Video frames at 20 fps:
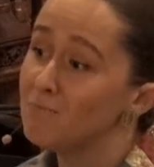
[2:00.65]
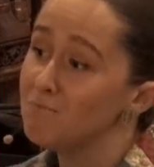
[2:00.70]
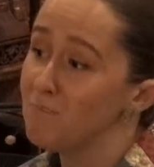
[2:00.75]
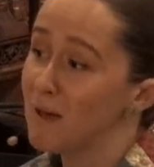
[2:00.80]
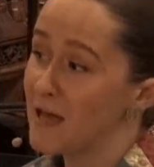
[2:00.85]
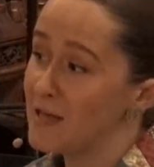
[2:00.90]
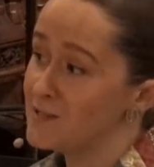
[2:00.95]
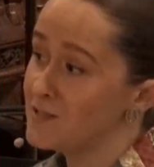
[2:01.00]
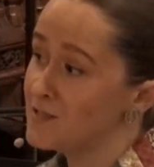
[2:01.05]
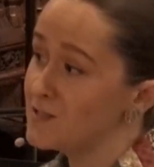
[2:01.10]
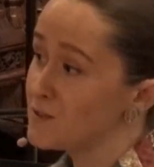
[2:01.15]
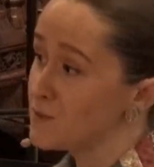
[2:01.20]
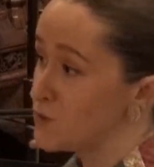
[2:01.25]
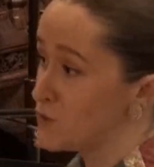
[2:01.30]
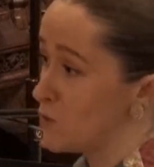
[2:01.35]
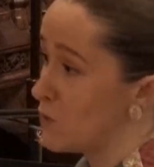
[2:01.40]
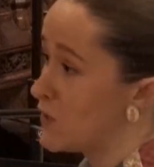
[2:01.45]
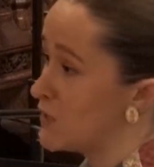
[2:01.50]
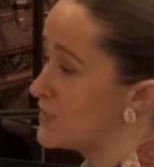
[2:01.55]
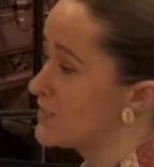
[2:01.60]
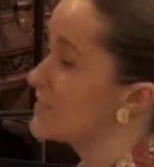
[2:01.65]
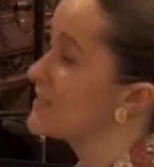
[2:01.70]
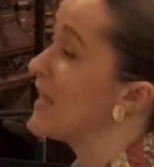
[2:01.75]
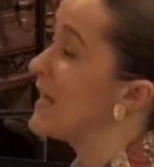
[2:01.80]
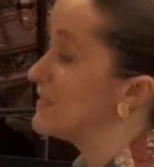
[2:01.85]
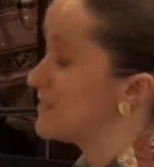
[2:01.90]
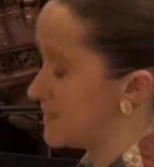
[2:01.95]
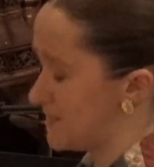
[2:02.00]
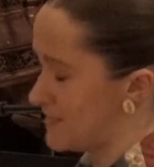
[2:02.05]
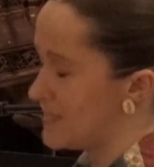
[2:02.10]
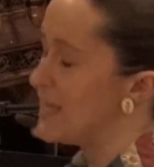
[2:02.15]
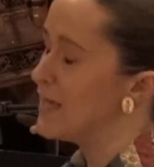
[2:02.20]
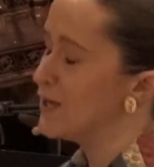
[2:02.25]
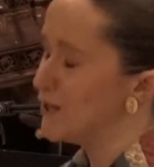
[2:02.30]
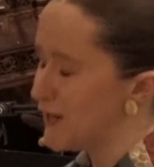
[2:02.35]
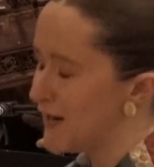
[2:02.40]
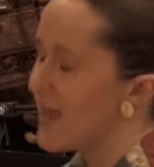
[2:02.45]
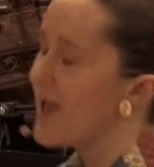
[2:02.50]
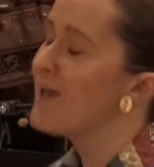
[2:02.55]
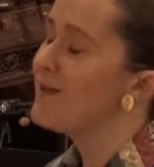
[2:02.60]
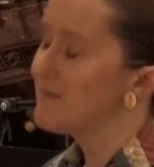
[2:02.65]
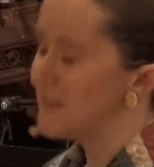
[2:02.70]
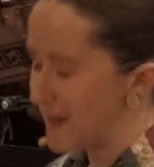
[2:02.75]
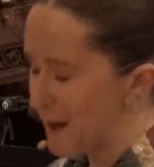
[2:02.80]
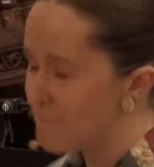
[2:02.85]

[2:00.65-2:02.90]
best source, that's the internet,